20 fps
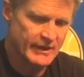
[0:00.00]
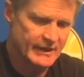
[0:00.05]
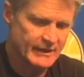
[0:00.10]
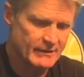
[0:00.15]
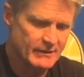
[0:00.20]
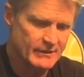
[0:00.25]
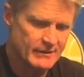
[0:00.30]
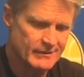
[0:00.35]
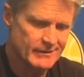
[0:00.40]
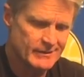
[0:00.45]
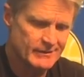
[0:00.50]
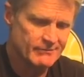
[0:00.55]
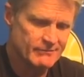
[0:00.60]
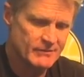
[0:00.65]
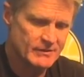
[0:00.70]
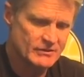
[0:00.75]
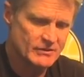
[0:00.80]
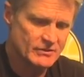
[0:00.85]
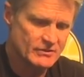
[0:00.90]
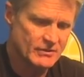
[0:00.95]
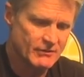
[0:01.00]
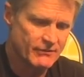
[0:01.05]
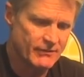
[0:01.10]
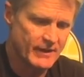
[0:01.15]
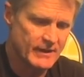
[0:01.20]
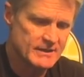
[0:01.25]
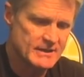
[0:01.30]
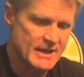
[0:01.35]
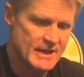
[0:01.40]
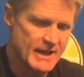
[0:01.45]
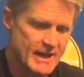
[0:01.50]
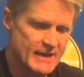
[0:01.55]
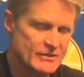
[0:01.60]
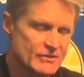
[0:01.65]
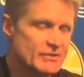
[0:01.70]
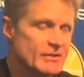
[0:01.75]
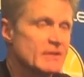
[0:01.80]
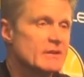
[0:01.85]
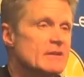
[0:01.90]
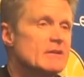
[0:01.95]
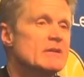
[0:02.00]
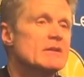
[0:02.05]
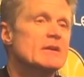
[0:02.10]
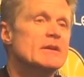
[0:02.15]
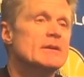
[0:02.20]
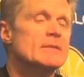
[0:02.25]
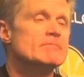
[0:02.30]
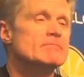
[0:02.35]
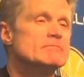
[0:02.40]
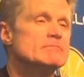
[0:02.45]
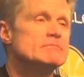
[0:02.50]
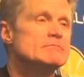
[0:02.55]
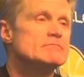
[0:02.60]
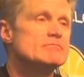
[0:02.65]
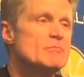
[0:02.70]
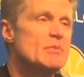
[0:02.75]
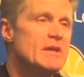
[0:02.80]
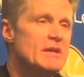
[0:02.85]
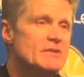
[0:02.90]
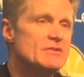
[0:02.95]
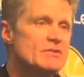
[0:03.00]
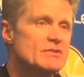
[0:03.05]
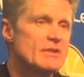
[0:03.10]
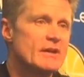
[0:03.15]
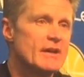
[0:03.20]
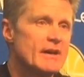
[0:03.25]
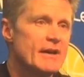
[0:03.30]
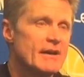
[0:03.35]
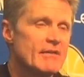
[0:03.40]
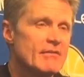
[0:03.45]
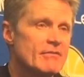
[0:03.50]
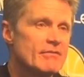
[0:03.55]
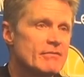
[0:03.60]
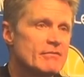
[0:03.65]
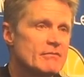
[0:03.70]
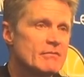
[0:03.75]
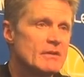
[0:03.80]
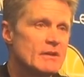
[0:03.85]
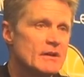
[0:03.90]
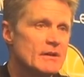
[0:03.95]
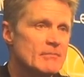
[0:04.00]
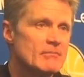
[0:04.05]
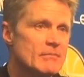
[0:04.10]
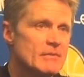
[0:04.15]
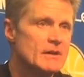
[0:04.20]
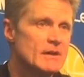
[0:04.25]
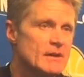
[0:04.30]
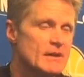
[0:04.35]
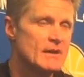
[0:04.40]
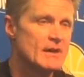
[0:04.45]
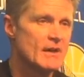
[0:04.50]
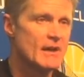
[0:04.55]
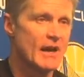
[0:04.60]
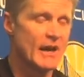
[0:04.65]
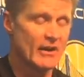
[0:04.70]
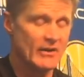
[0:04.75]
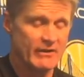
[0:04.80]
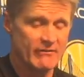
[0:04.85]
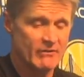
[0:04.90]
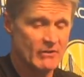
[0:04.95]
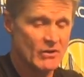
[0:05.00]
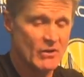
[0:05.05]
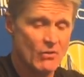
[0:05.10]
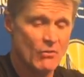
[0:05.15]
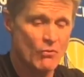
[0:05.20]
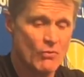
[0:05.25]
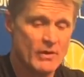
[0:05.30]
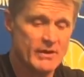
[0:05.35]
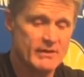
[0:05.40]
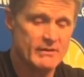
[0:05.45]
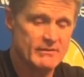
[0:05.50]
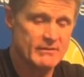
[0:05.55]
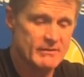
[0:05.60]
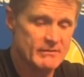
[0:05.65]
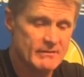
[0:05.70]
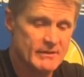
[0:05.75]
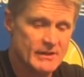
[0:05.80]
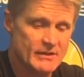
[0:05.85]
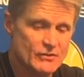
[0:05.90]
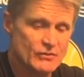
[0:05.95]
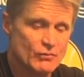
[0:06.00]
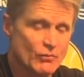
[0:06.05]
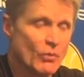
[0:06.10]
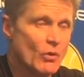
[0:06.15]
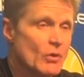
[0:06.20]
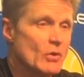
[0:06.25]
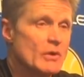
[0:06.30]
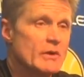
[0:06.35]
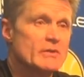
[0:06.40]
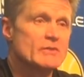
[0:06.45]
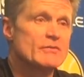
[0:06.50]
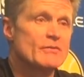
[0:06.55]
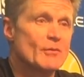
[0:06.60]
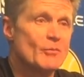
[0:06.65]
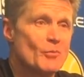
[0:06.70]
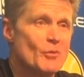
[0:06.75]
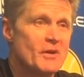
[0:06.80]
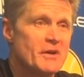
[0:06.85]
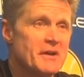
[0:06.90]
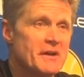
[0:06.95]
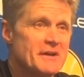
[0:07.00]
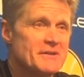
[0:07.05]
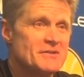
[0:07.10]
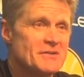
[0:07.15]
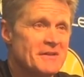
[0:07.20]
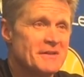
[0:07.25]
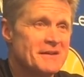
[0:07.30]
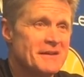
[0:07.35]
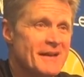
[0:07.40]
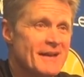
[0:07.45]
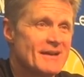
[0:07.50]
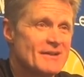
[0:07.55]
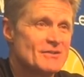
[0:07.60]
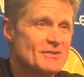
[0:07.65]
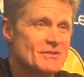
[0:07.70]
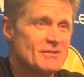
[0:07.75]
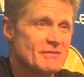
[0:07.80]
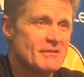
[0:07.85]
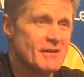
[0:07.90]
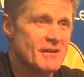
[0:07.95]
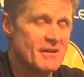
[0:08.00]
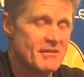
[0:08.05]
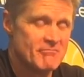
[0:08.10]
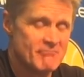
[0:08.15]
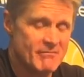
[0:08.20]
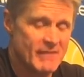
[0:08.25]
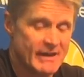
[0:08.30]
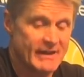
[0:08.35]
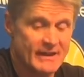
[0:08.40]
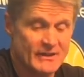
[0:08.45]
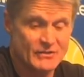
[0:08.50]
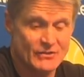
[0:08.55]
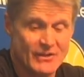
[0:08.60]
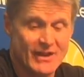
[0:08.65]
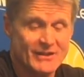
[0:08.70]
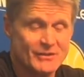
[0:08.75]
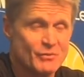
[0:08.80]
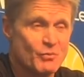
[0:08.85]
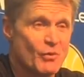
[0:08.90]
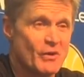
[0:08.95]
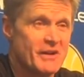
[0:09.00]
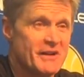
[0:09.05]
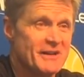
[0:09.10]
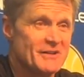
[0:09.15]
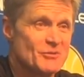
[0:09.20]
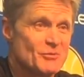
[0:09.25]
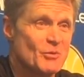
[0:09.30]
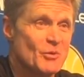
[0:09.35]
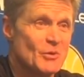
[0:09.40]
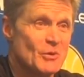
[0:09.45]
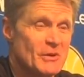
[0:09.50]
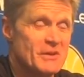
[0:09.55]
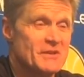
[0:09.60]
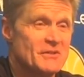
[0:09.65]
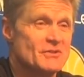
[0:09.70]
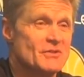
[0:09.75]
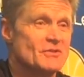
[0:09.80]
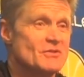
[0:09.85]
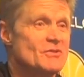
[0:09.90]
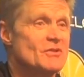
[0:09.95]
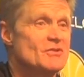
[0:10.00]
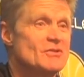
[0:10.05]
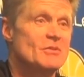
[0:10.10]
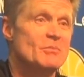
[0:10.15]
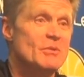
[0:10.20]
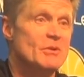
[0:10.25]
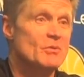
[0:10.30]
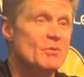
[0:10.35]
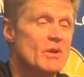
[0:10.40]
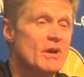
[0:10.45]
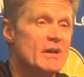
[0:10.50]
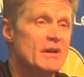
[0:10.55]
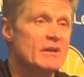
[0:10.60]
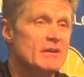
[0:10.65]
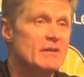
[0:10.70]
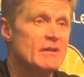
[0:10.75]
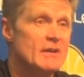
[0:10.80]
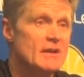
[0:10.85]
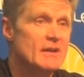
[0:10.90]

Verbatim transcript: like the, just a fantastic um, piece to have. Um, I don't even know what his role is from one night to the next. Um, I guess that's what his role is, is just to be ready.